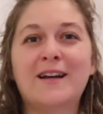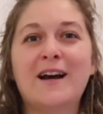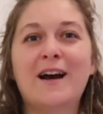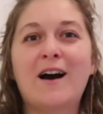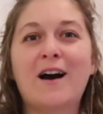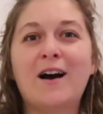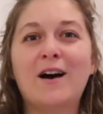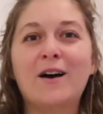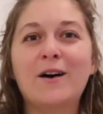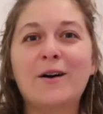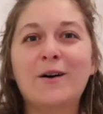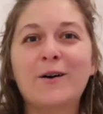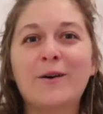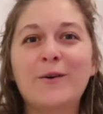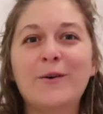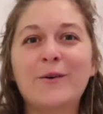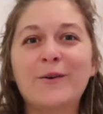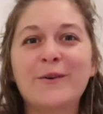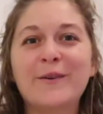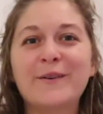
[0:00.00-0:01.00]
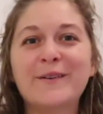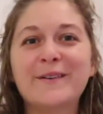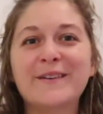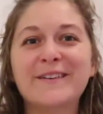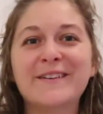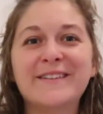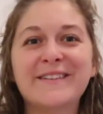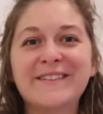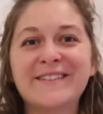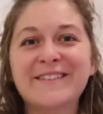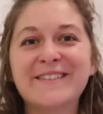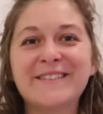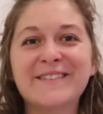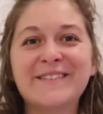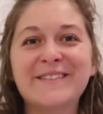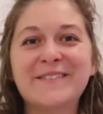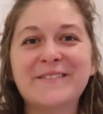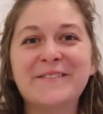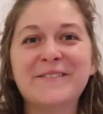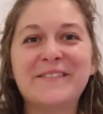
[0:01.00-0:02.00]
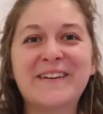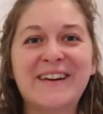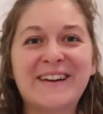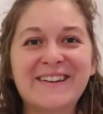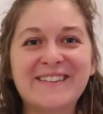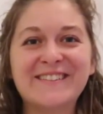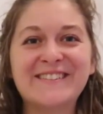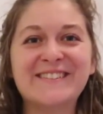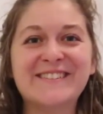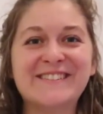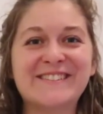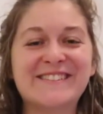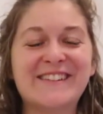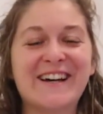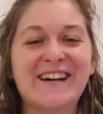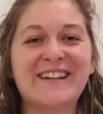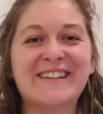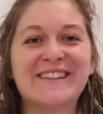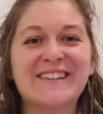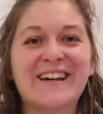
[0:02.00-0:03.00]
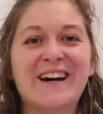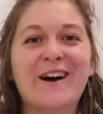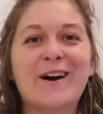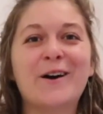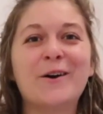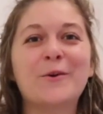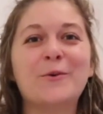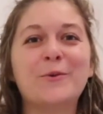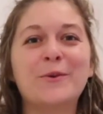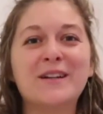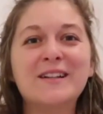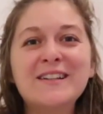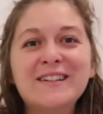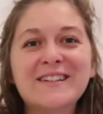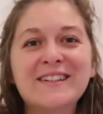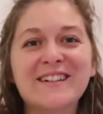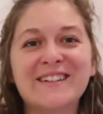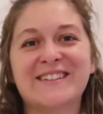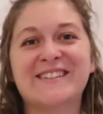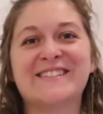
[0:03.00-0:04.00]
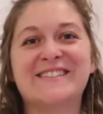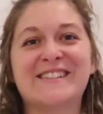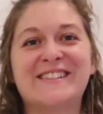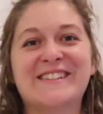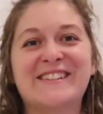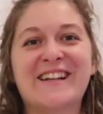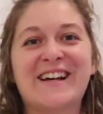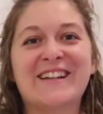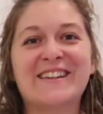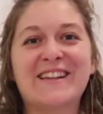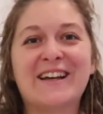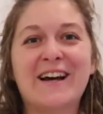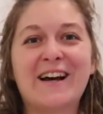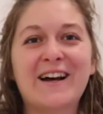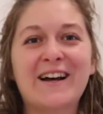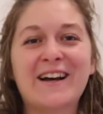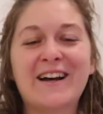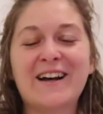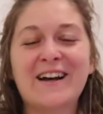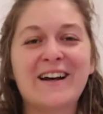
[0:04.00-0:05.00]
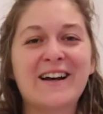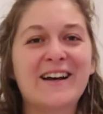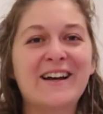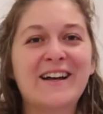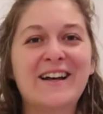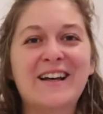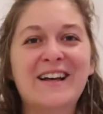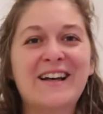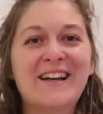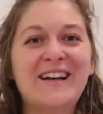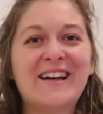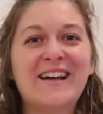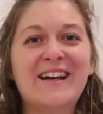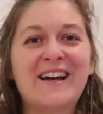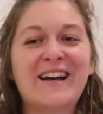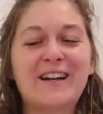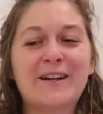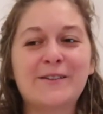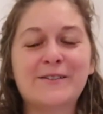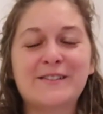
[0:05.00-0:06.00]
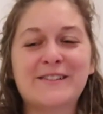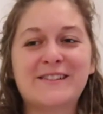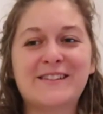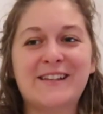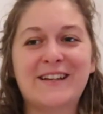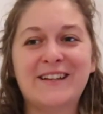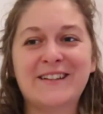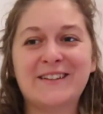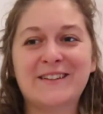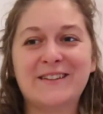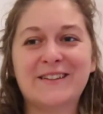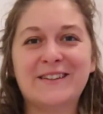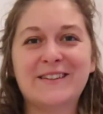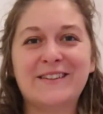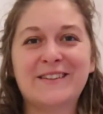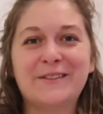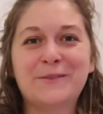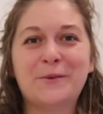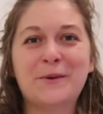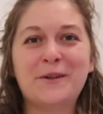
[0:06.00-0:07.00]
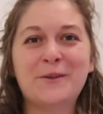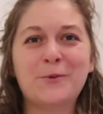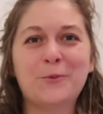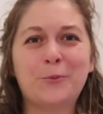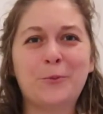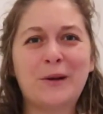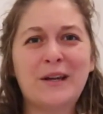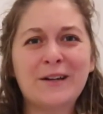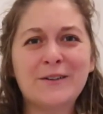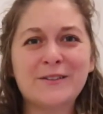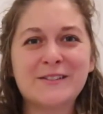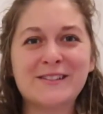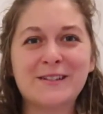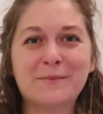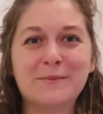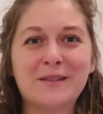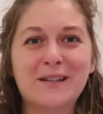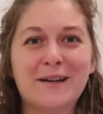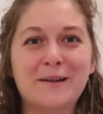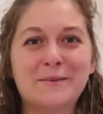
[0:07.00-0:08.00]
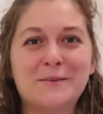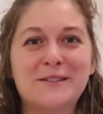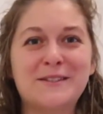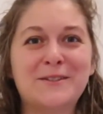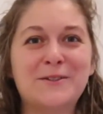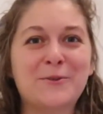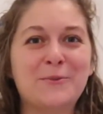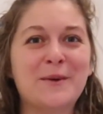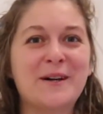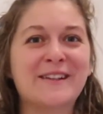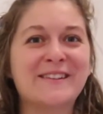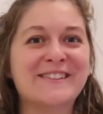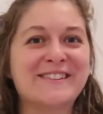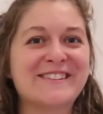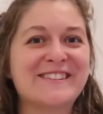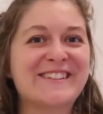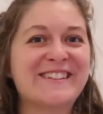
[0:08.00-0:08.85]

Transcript: How weird is that? How ridiculous is that? I don't understand. We're weird sometimes, humans.